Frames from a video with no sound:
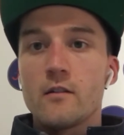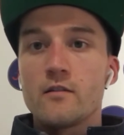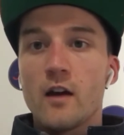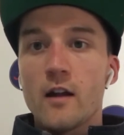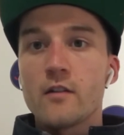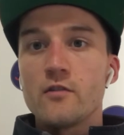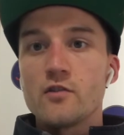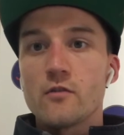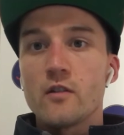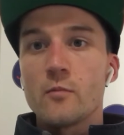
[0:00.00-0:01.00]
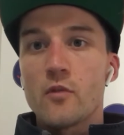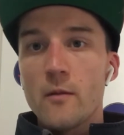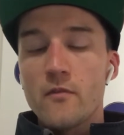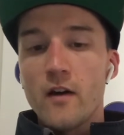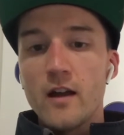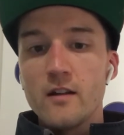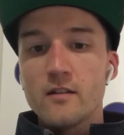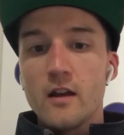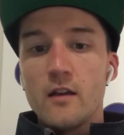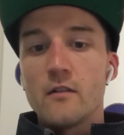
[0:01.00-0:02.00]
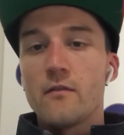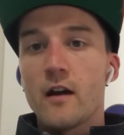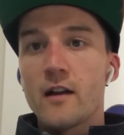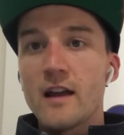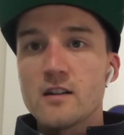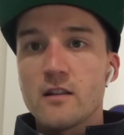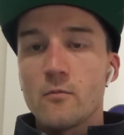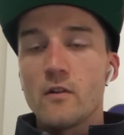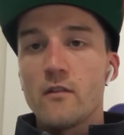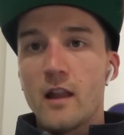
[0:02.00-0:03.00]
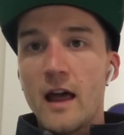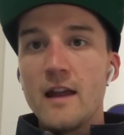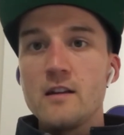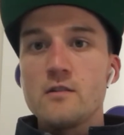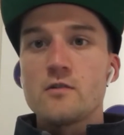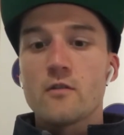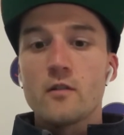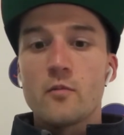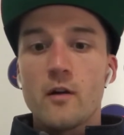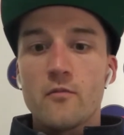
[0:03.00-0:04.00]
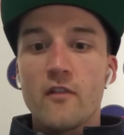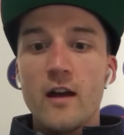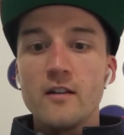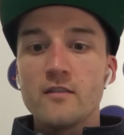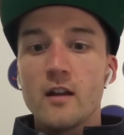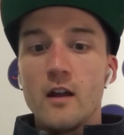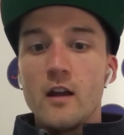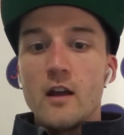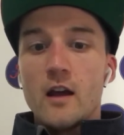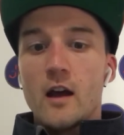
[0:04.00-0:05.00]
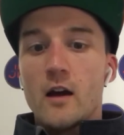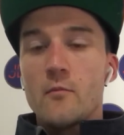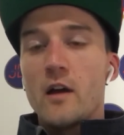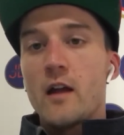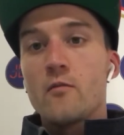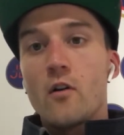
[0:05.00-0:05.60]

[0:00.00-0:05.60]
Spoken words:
done during the prep phase, the foundation that we've laid during the prep phase, and